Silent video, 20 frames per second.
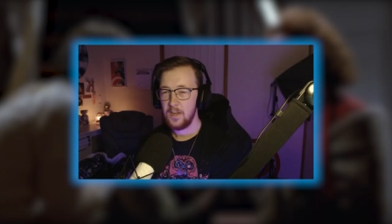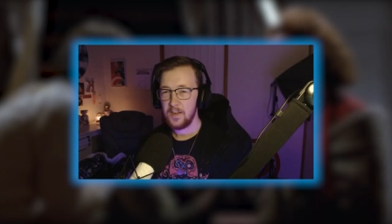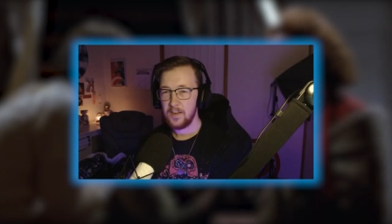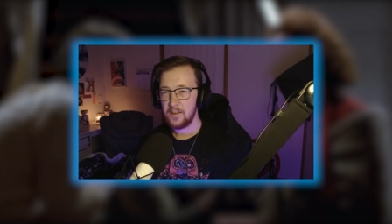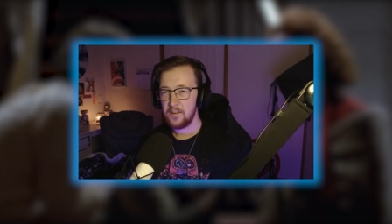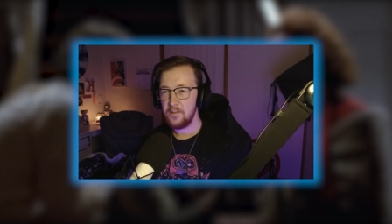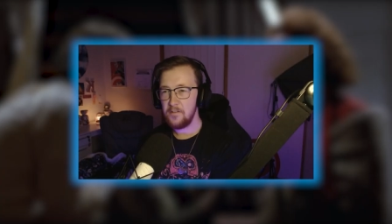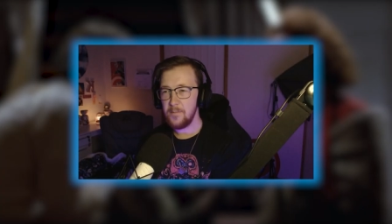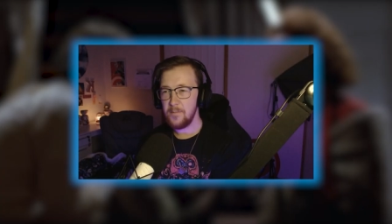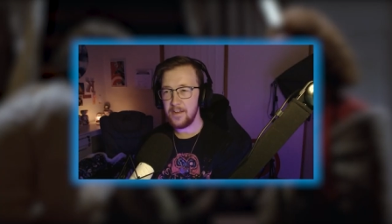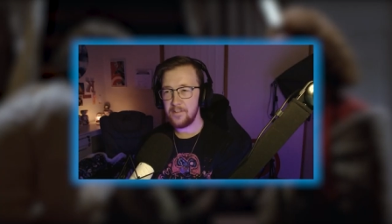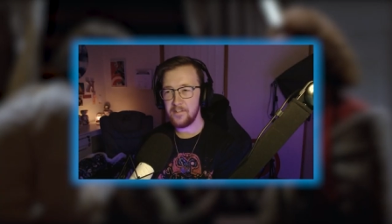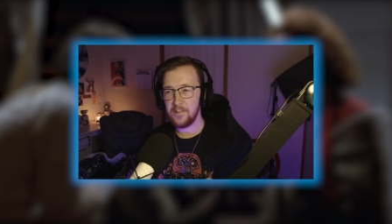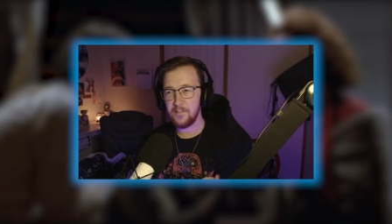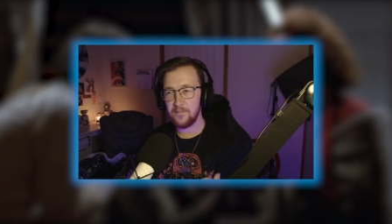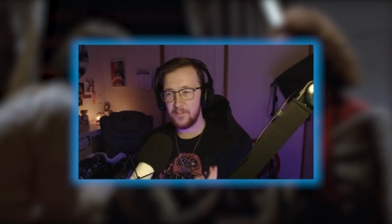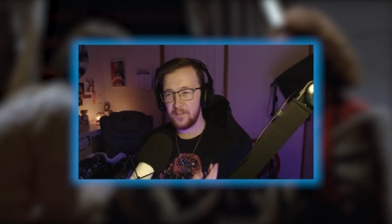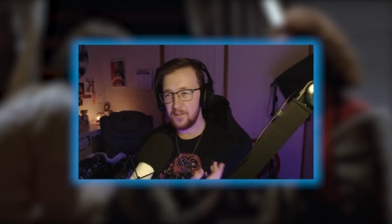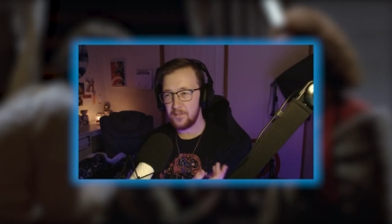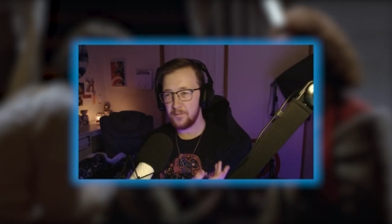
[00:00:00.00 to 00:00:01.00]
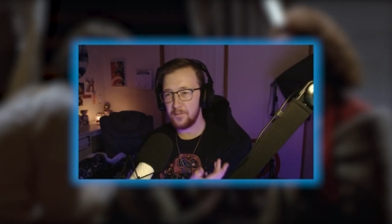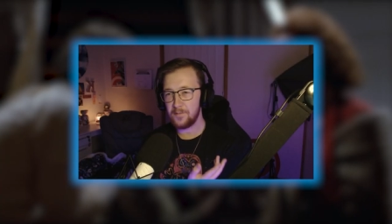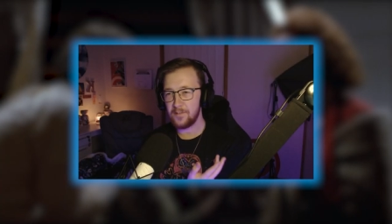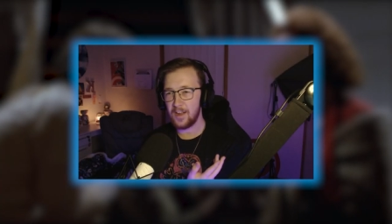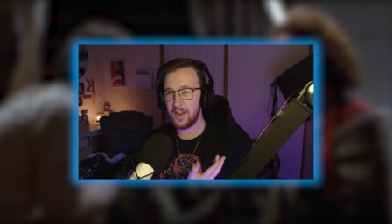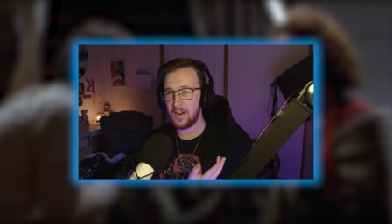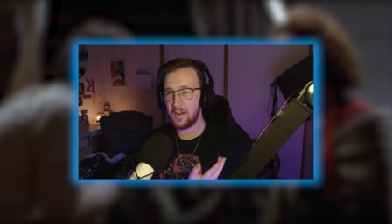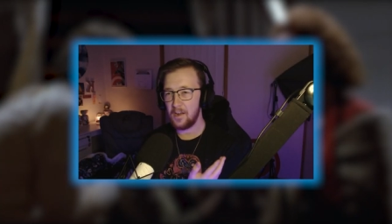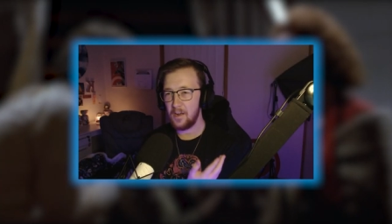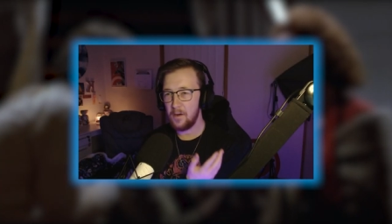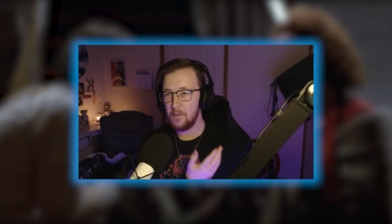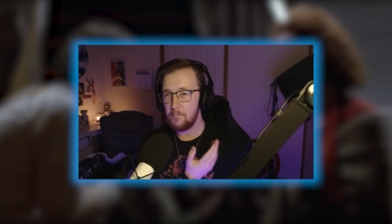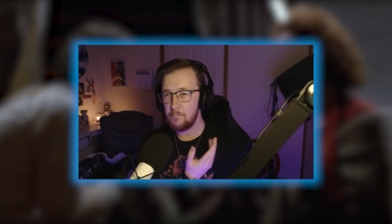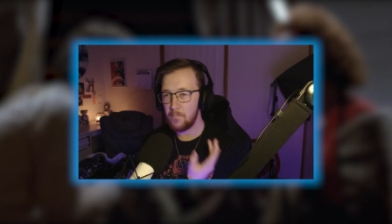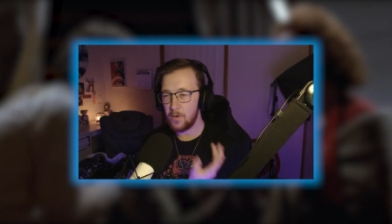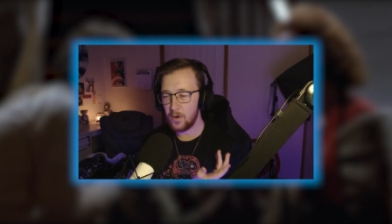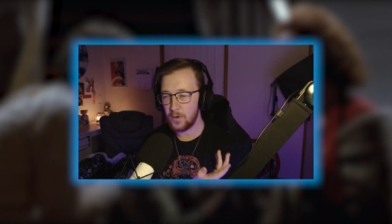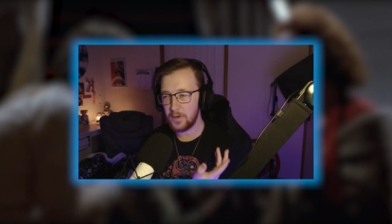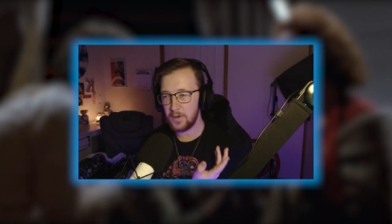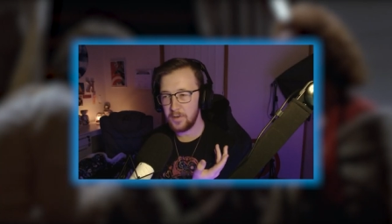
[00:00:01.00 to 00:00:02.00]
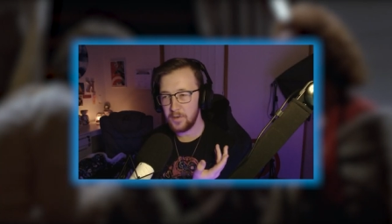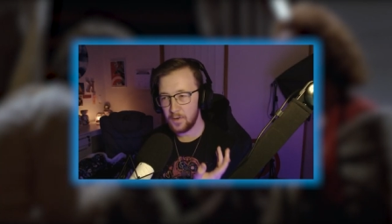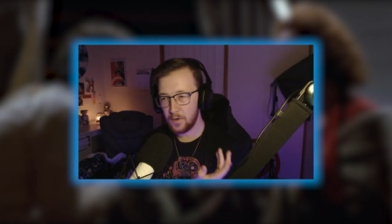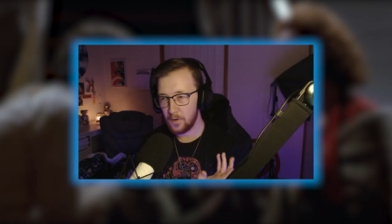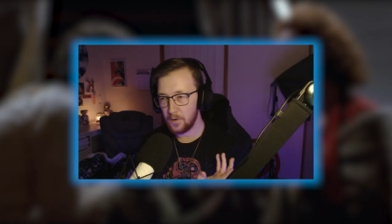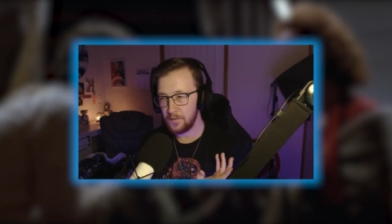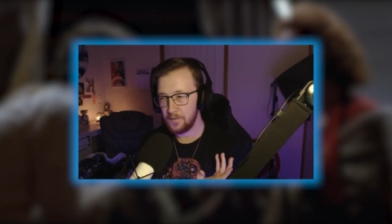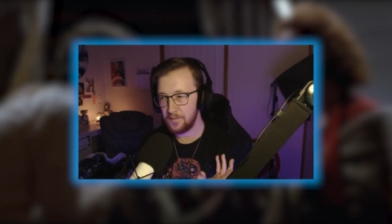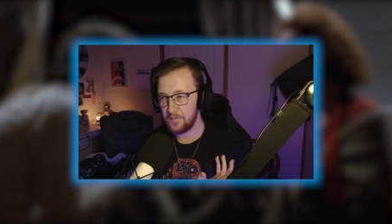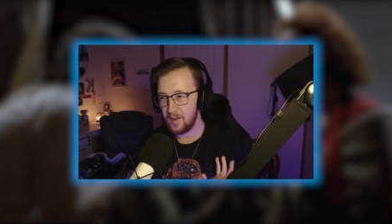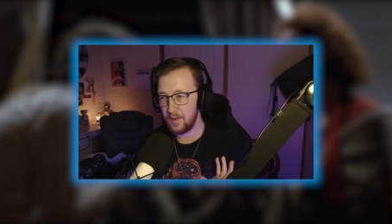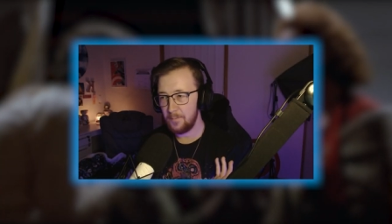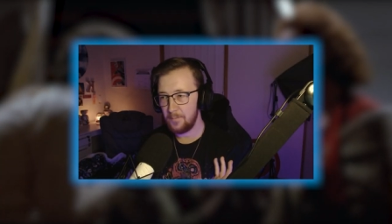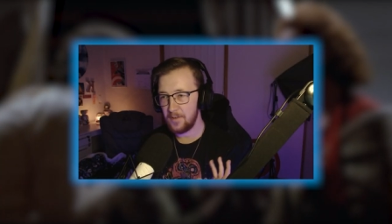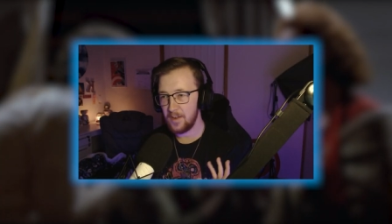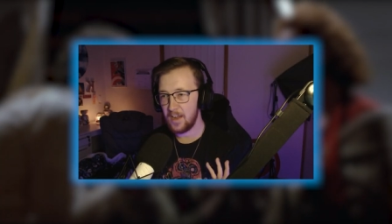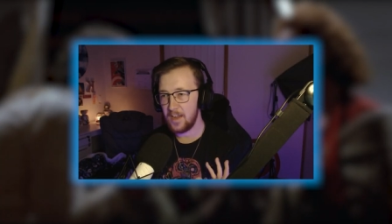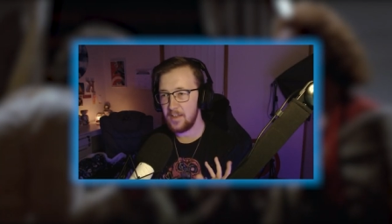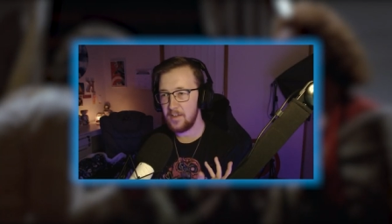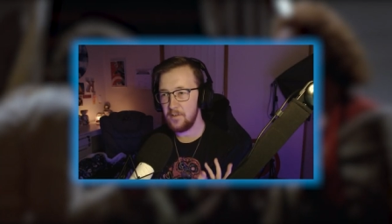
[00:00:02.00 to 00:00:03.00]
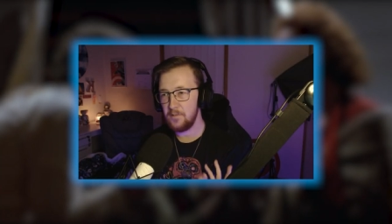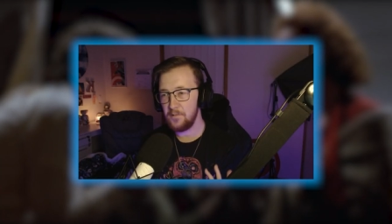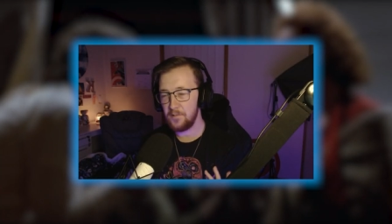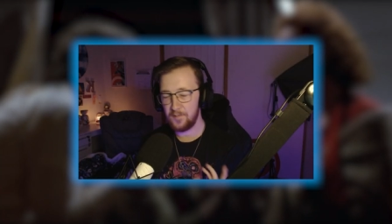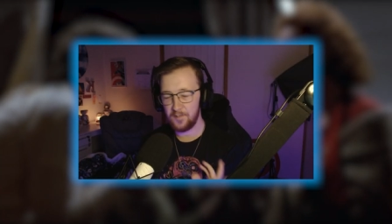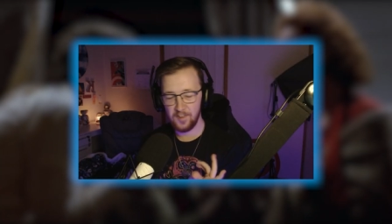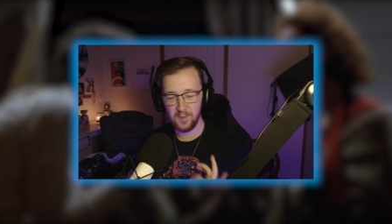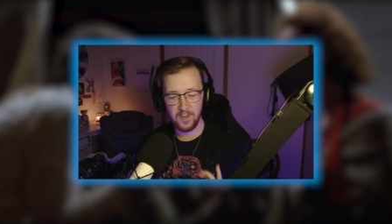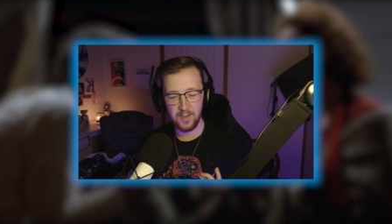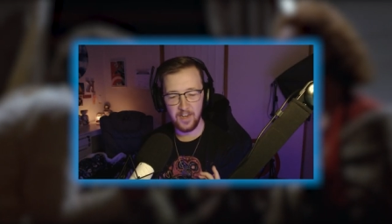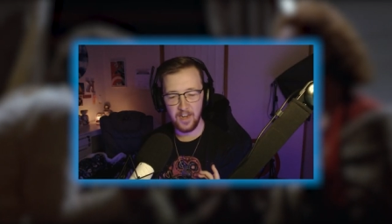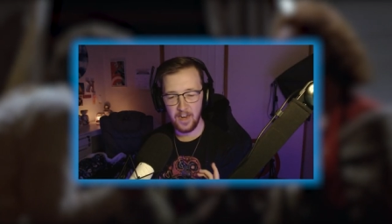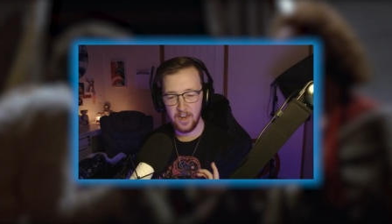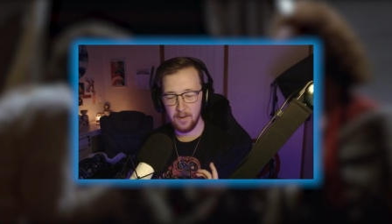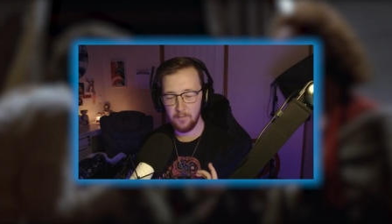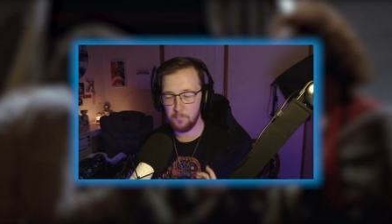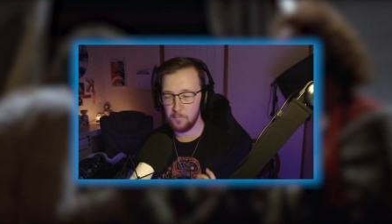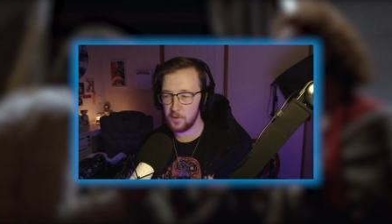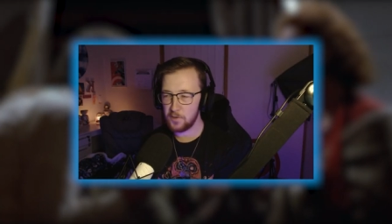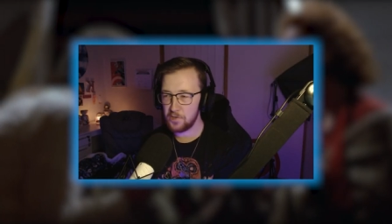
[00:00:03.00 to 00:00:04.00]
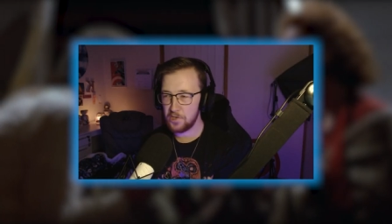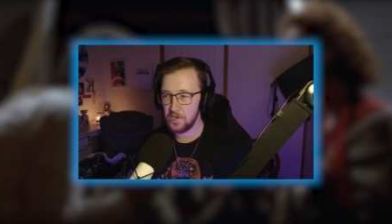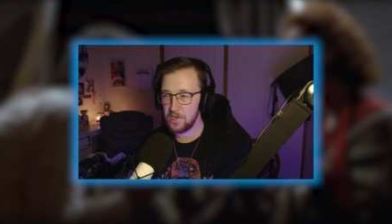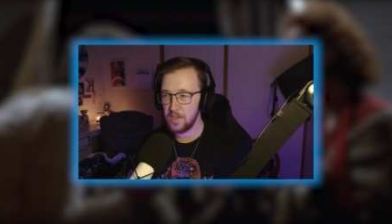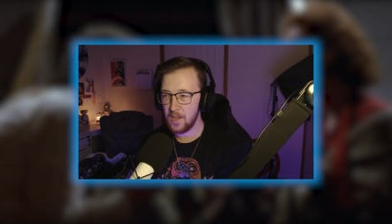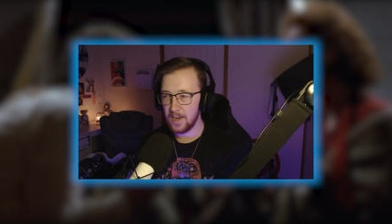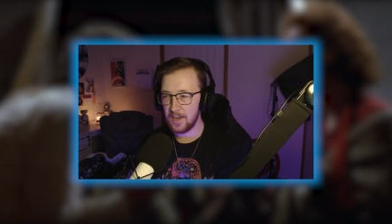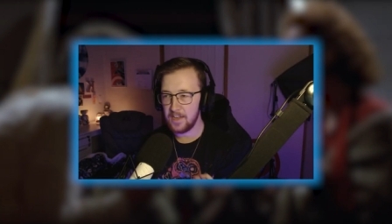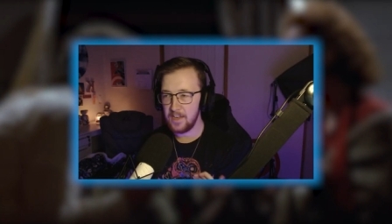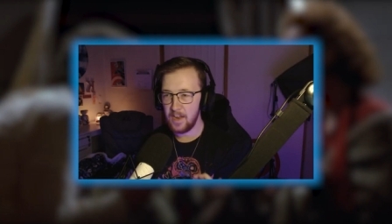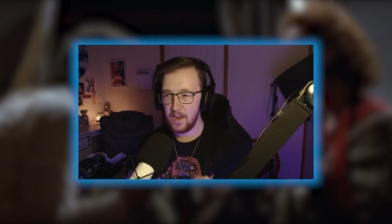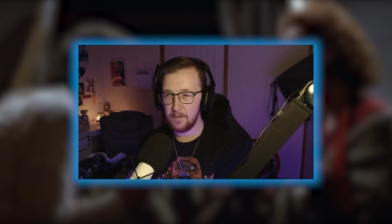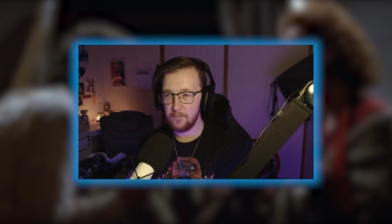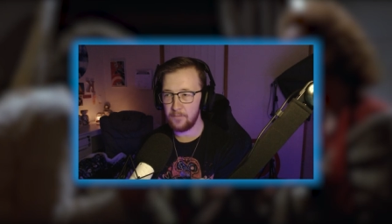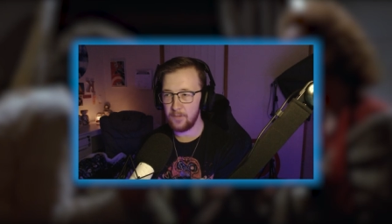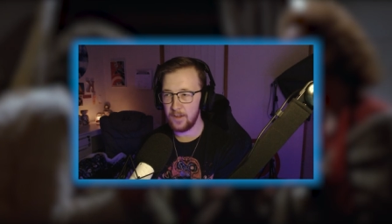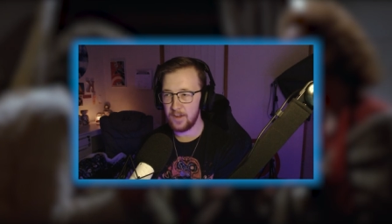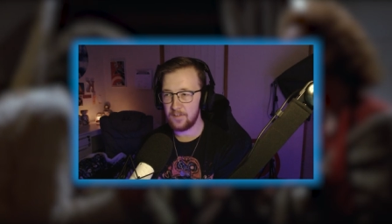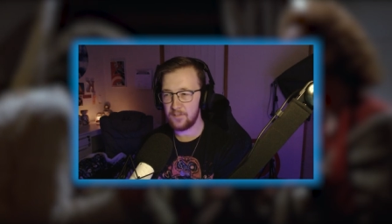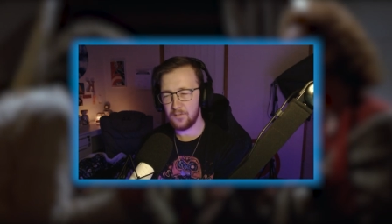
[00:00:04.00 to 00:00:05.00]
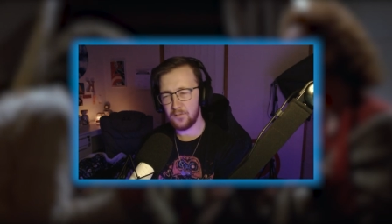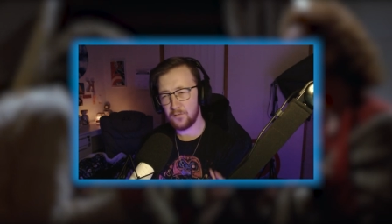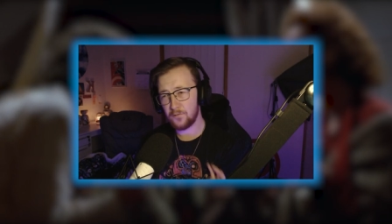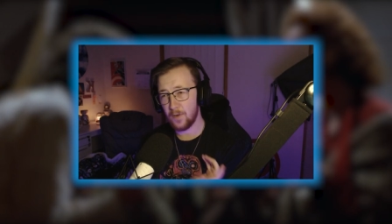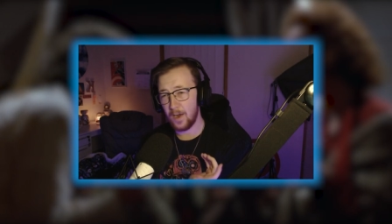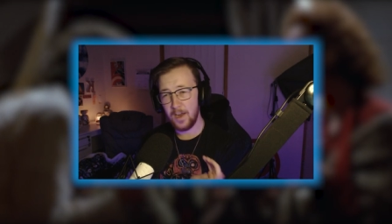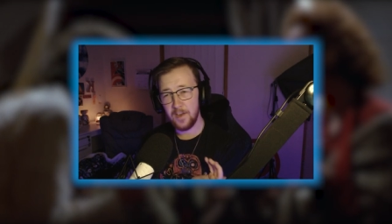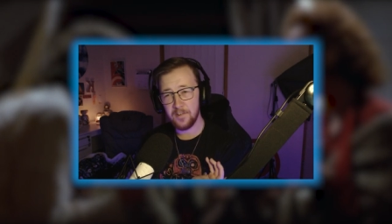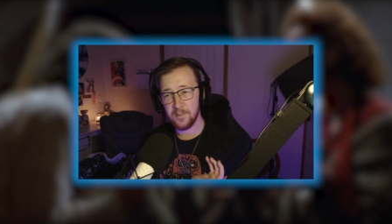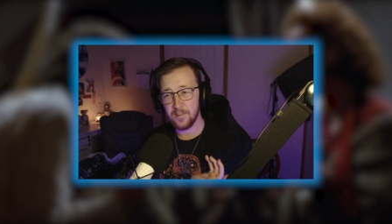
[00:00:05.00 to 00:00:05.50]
Can you imagine if this was like a modern concept and you were sitting there watching like Netflix Stranger